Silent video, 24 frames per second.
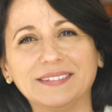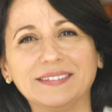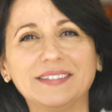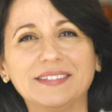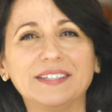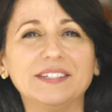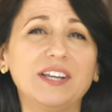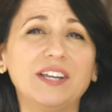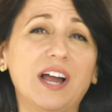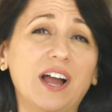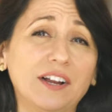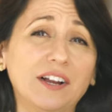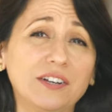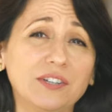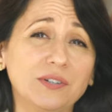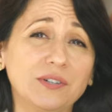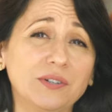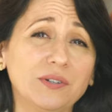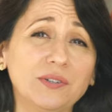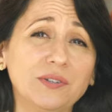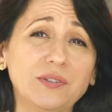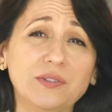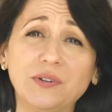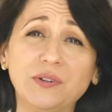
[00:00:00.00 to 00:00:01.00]
The
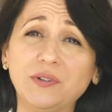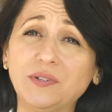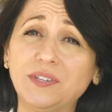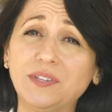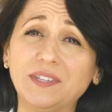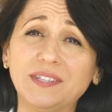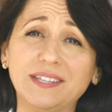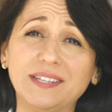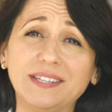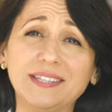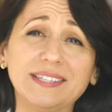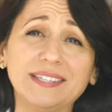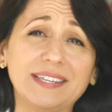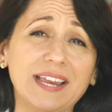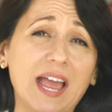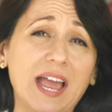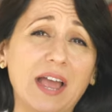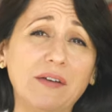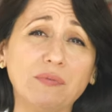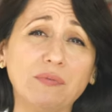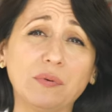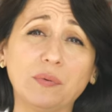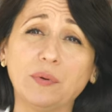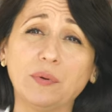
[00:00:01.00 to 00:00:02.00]
doctors, nurses, and
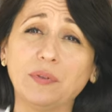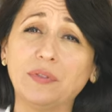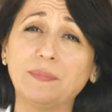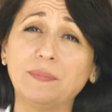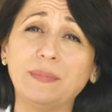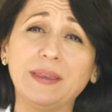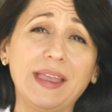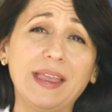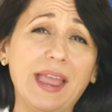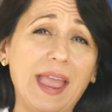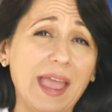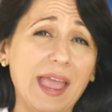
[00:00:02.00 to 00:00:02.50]
staff were with me